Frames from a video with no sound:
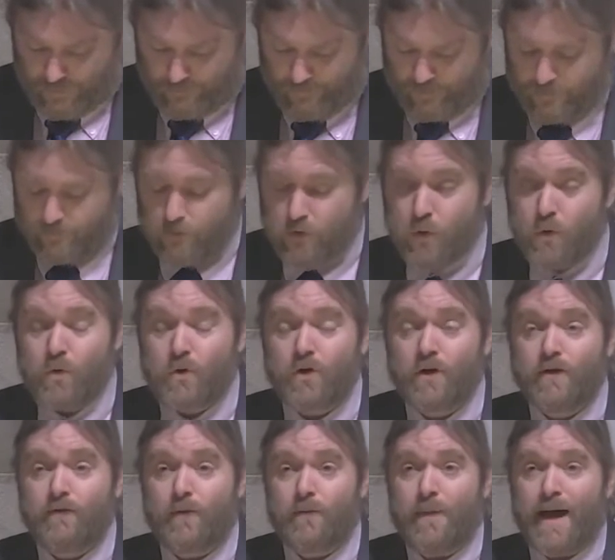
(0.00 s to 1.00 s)
I mean, who
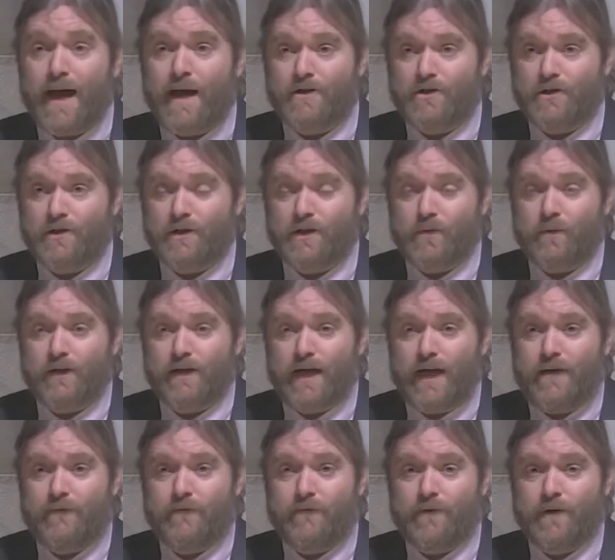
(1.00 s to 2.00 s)
could have imagined that
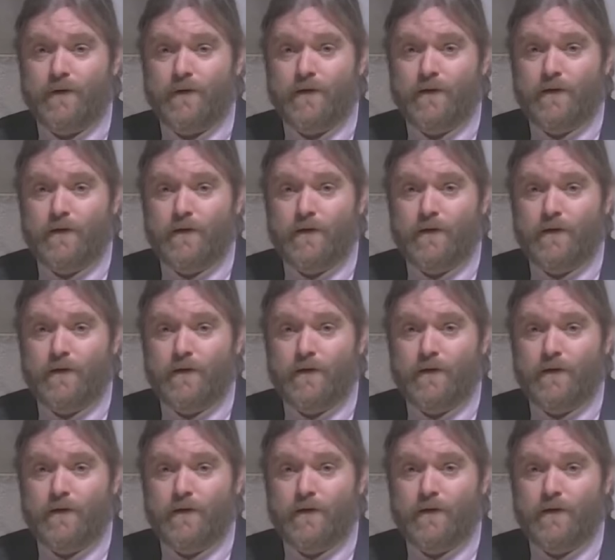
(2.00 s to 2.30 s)
we'd have